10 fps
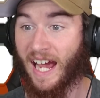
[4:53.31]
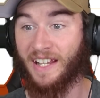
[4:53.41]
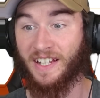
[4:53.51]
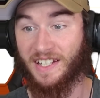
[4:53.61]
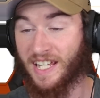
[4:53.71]

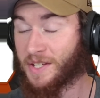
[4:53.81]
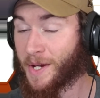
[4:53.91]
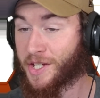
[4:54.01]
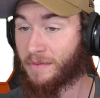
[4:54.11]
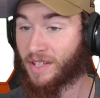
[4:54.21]
and the
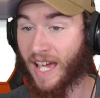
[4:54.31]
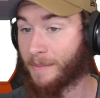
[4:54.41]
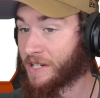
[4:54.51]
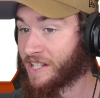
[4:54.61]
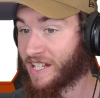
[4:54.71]
continuation of the
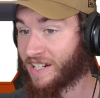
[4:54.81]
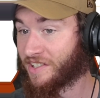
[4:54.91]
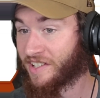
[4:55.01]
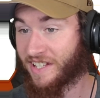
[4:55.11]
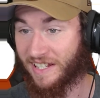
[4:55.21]
captain
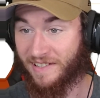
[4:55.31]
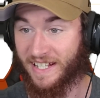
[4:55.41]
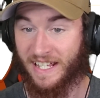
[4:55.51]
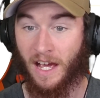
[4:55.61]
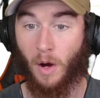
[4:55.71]
signature
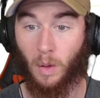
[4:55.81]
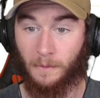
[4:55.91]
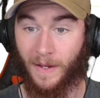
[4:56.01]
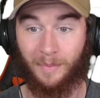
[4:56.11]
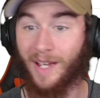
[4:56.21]
series, Hall
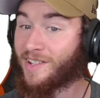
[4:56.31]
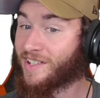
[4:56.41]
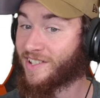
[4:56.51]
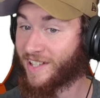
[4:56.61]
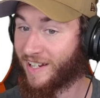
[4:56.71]
of Fame
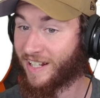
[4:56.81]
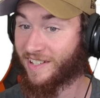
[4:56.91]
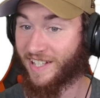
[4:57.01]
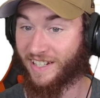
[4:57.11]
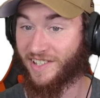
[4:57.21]
legends
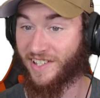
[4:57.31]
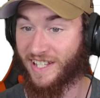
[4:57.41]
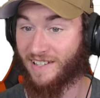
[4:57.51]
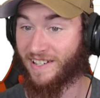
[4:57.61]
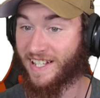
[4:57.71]
signature
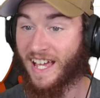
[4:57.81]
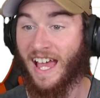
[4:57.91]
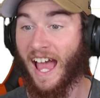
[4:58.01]
series,